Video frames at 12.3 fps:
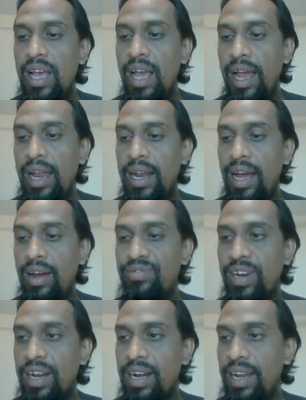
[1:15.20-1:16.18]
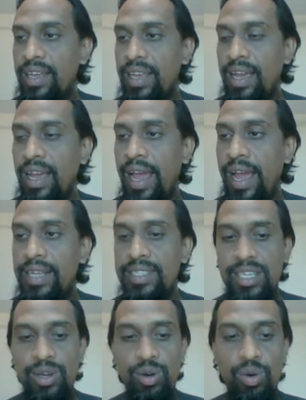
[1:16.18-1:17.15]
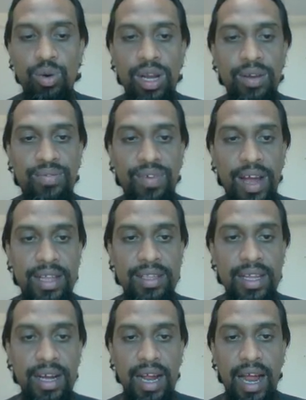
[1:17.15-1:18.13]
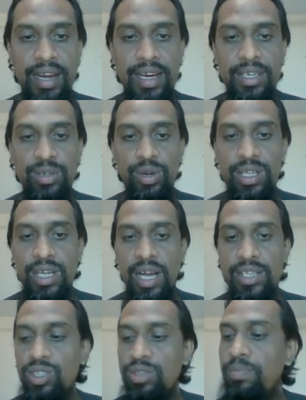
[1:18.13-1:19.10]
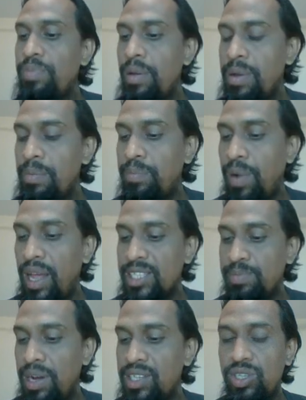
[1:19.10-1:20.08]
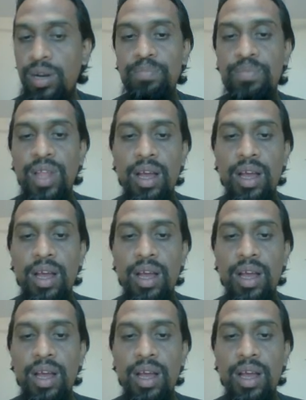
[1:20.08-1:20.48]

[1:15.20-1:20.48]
And after clicking add, you will find the connect with custom payment plus button.